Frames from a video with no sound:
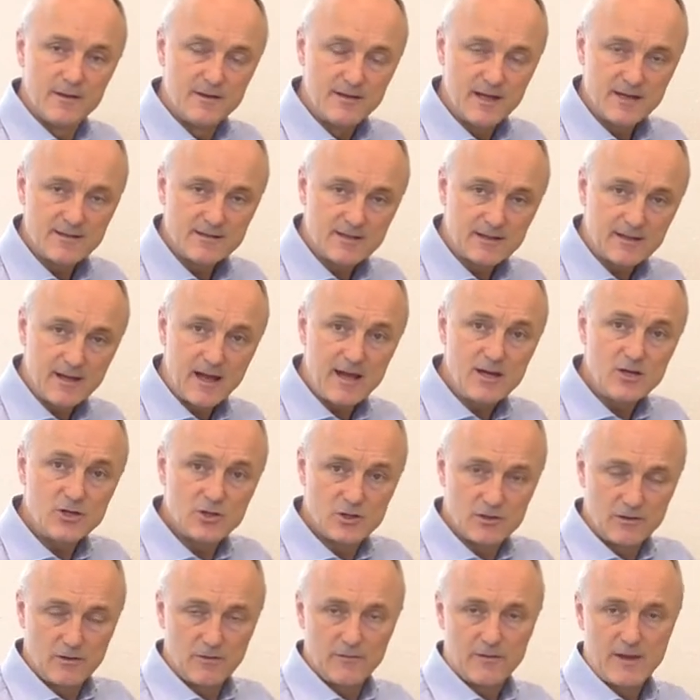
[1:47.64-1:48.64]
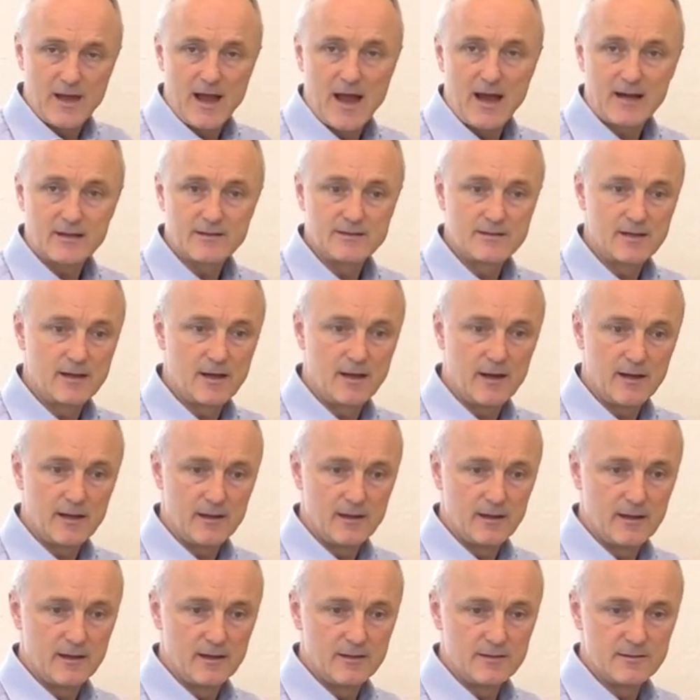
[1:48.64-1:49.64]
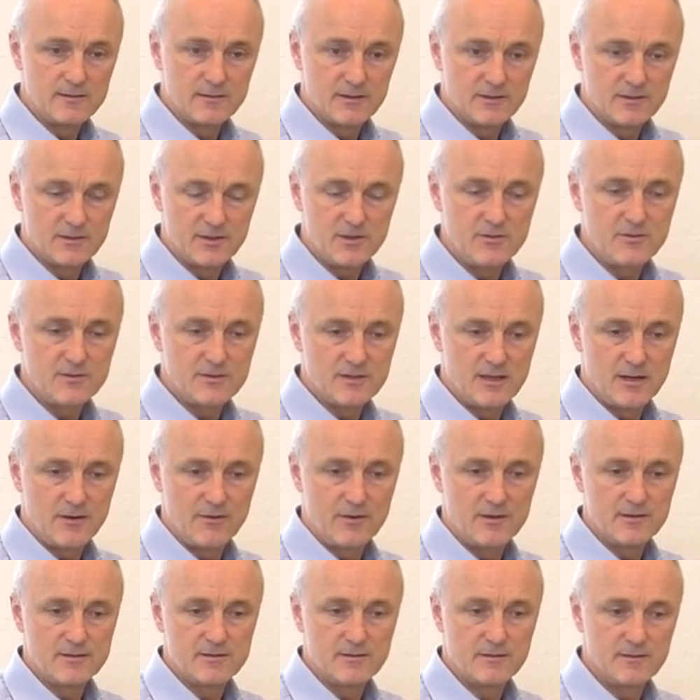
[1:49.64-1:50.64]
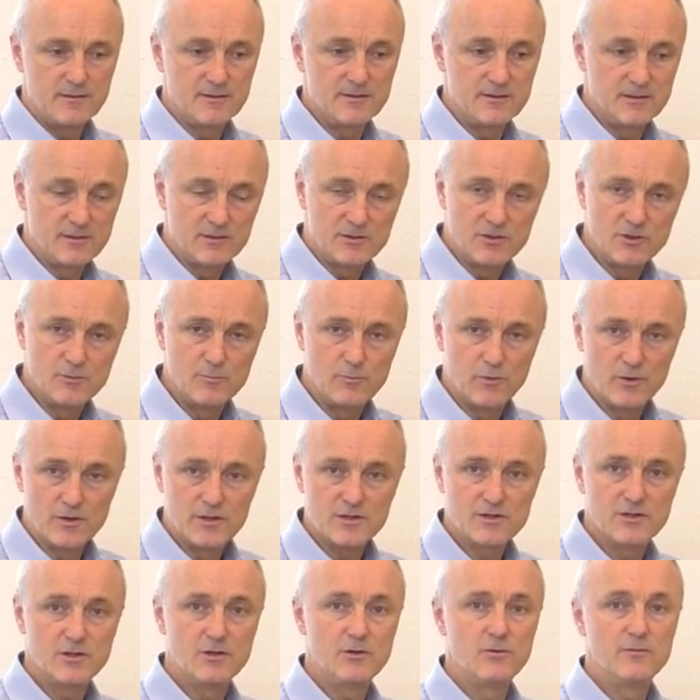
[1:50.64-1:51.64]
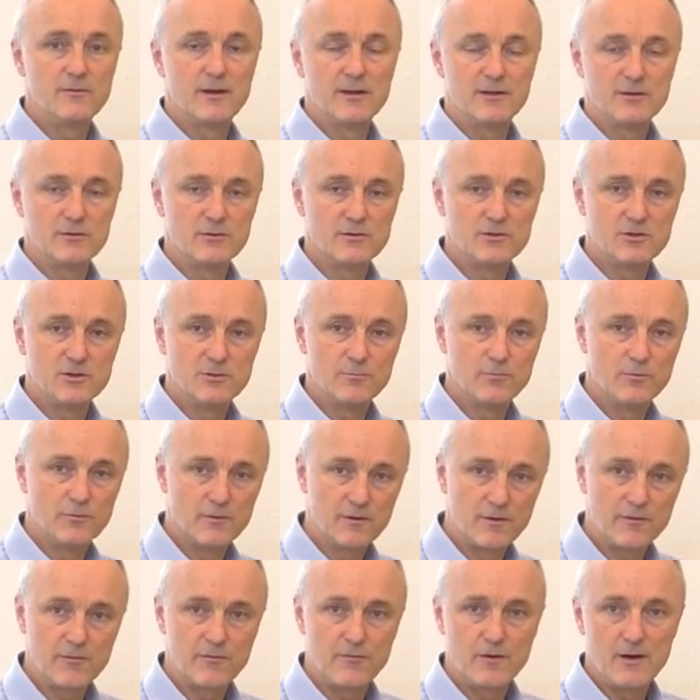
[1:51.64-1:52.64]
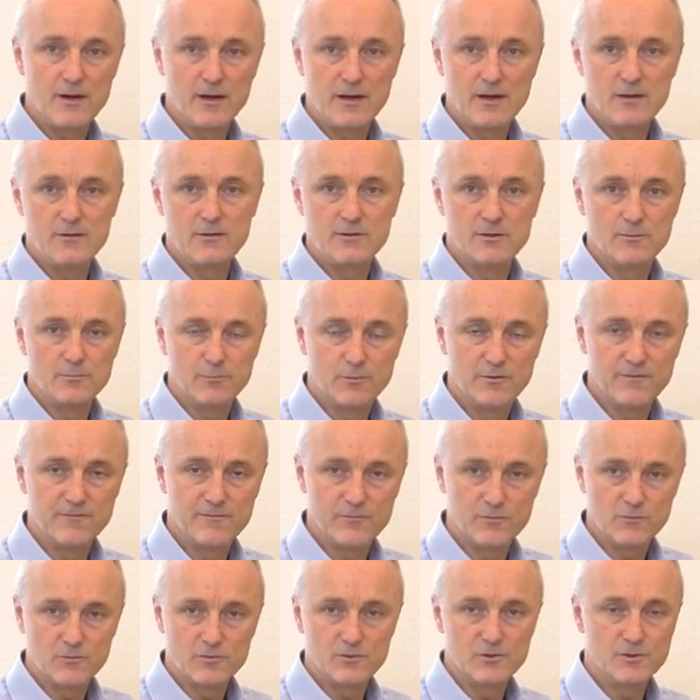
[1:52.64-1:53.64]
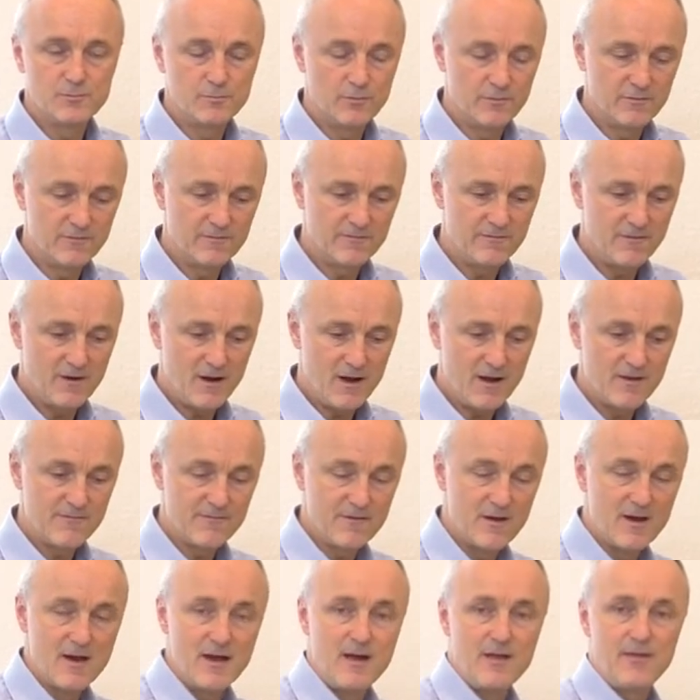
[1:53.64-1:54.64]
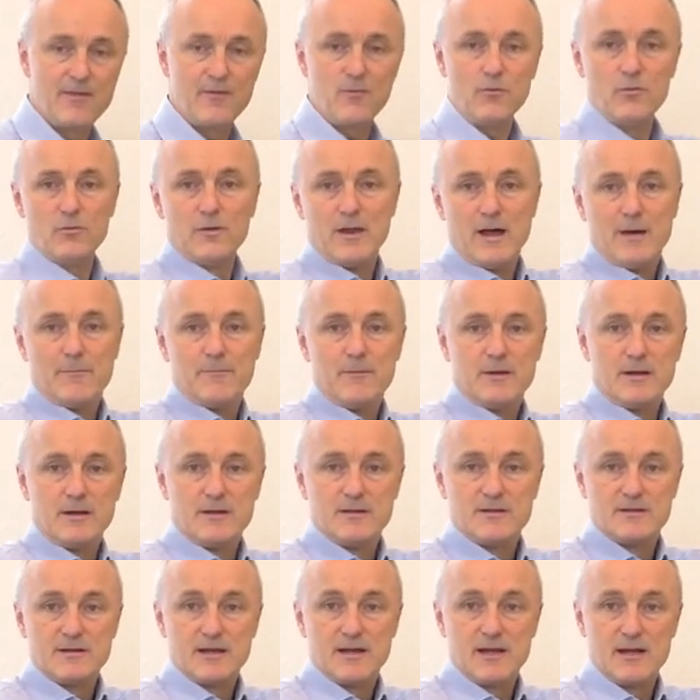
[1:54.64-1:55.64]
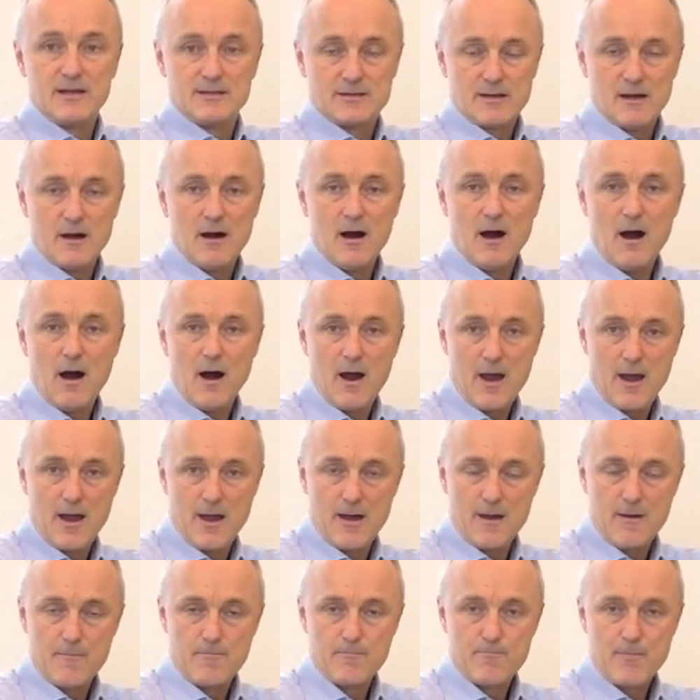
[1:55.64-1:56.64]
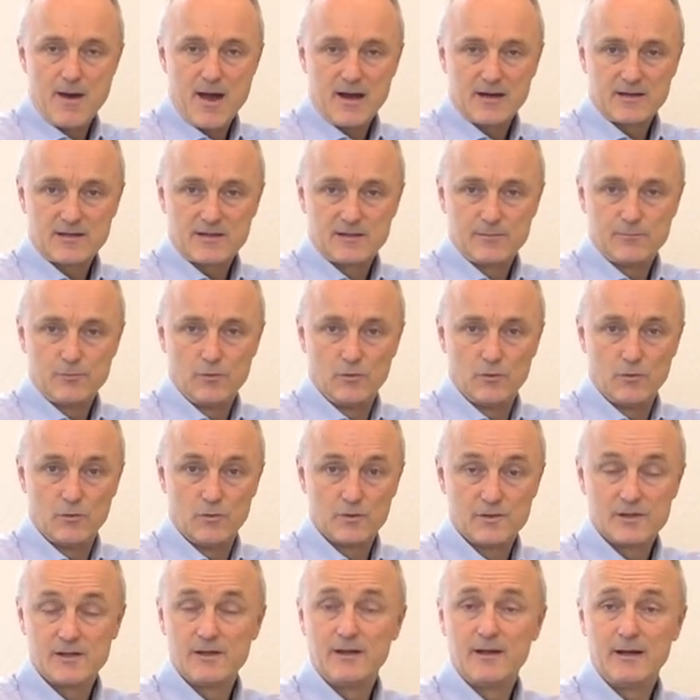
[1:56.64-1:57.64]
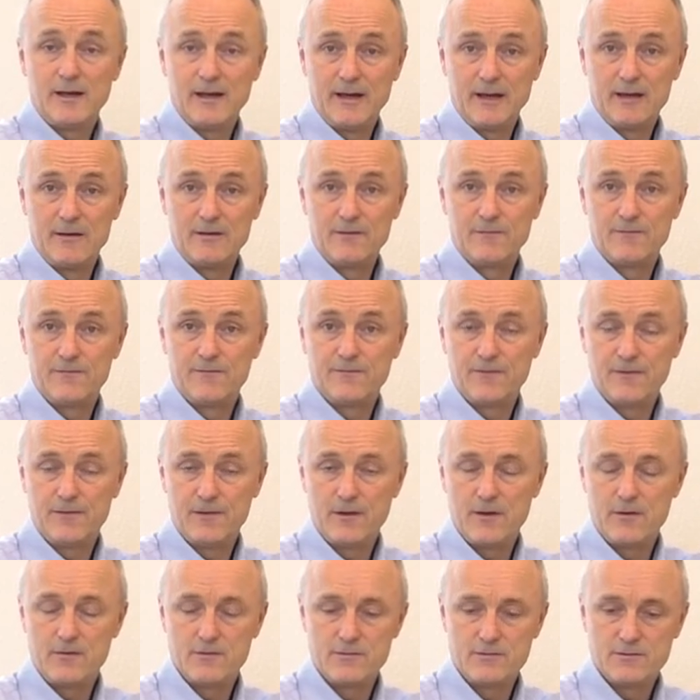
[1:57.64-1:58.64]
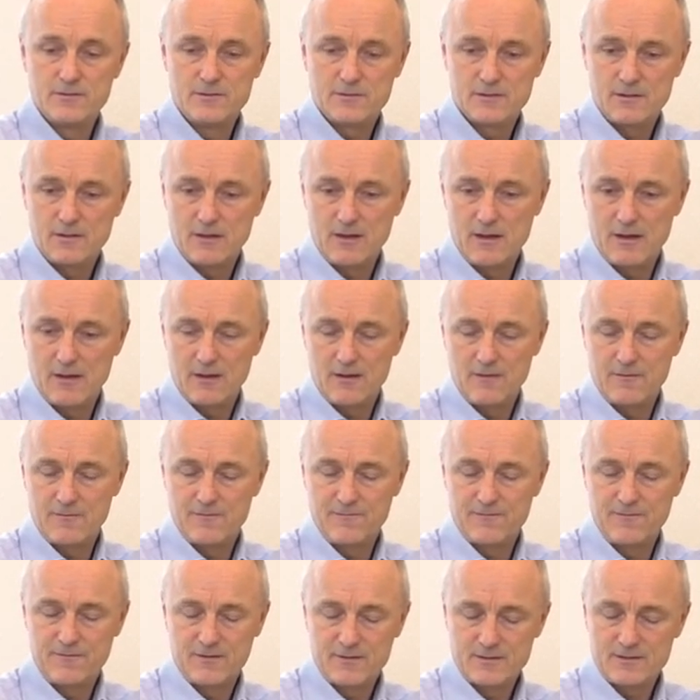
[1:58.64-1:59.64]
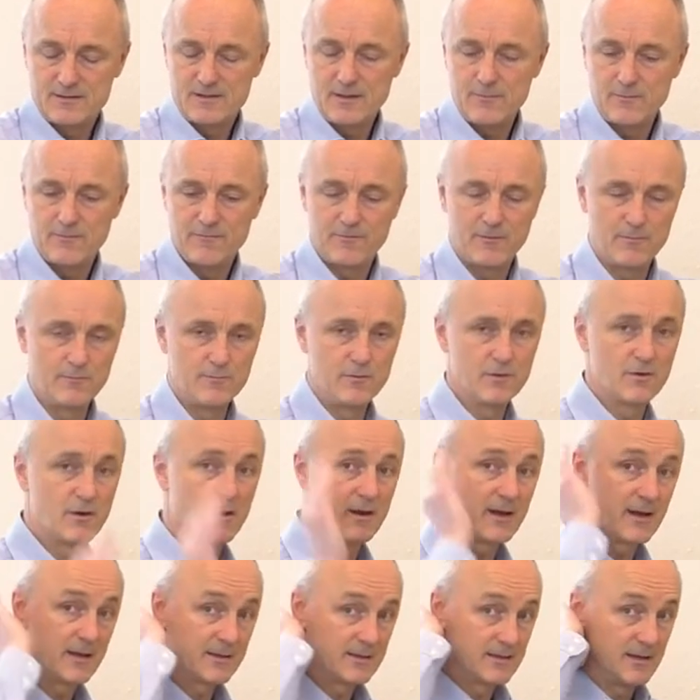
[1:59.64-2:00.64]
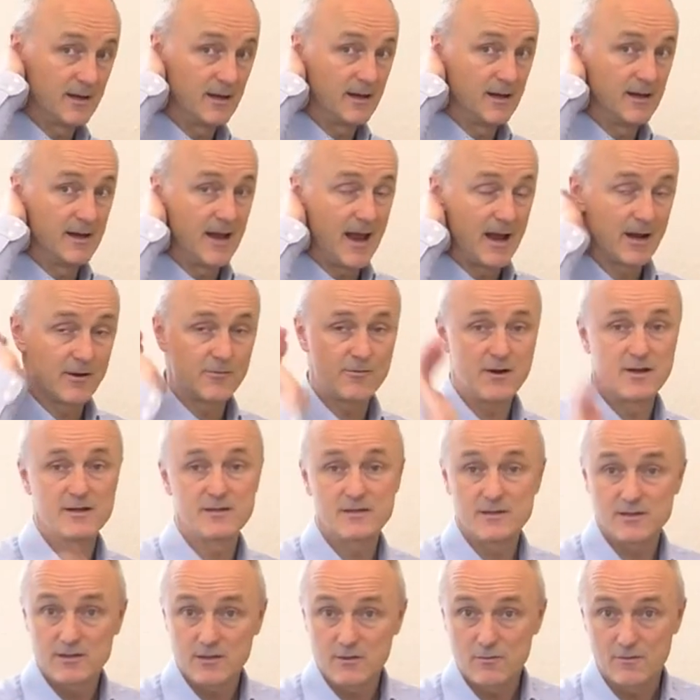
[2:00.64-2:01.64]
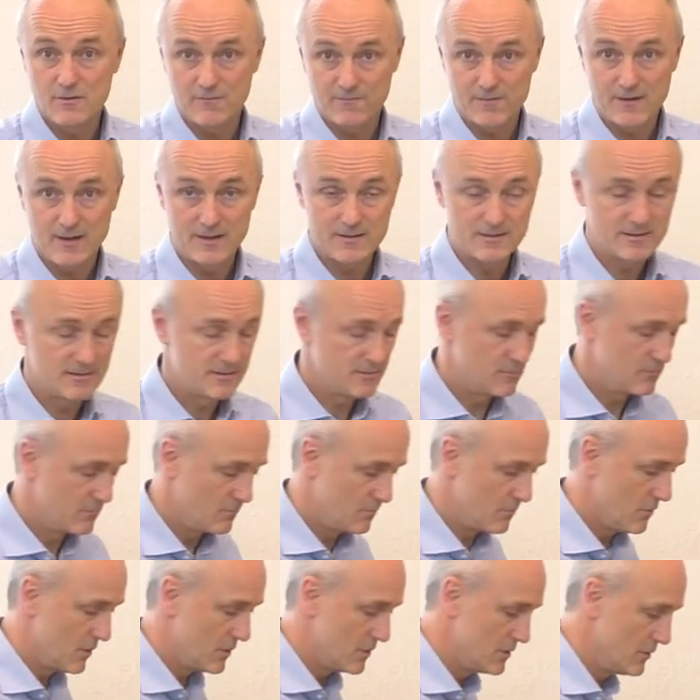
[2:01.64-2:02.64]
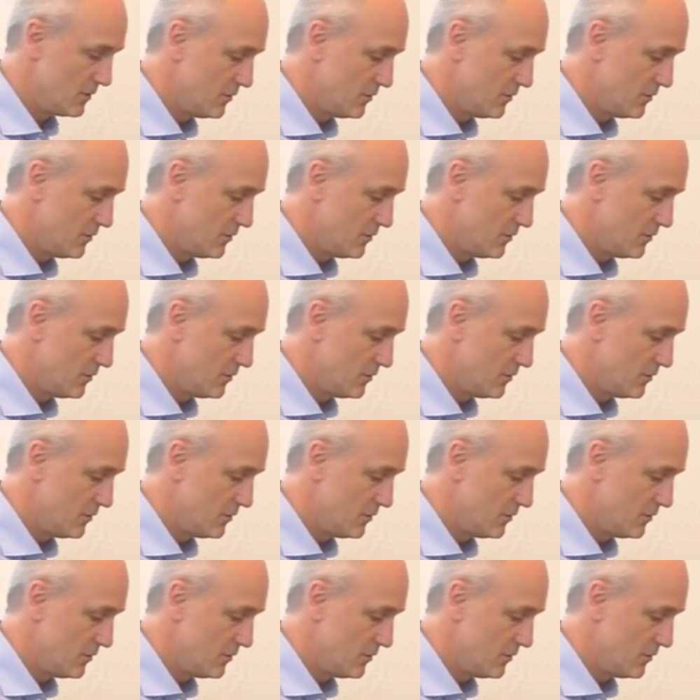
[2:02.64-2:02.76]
designation on the Axia is the 2 series. This is a 2.2, they do a 2.3, 2.4, 2.5. All that means is a higher back support. And for those, for some of them, you can get a neck rest too, if that's what you're